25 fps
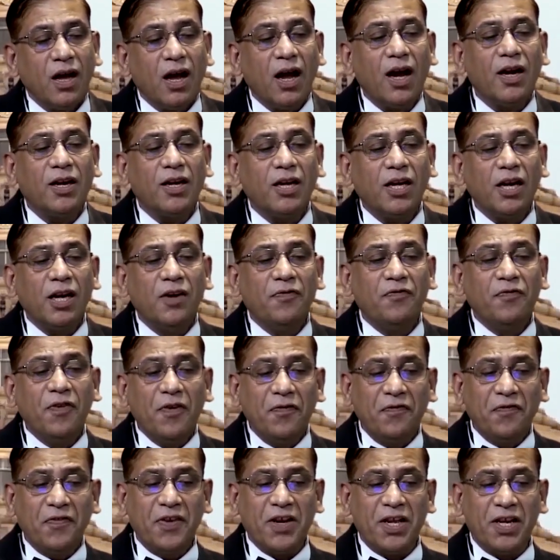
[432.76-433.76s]
Article
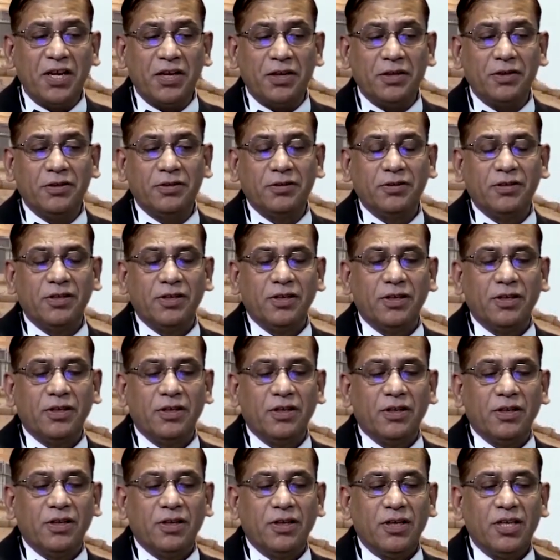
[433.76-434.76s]
50
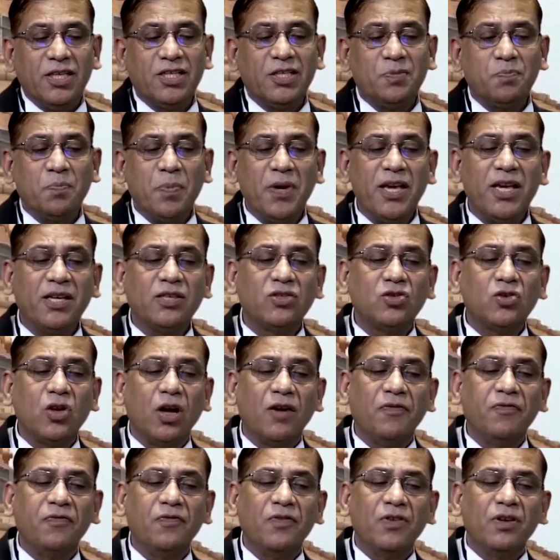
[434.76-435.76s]
speaks
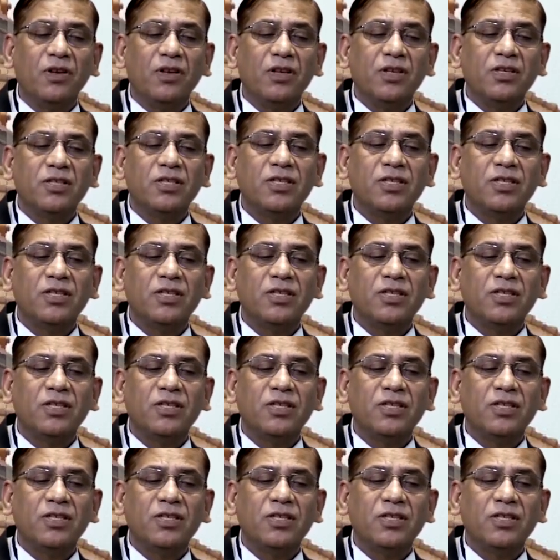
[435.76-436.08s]
of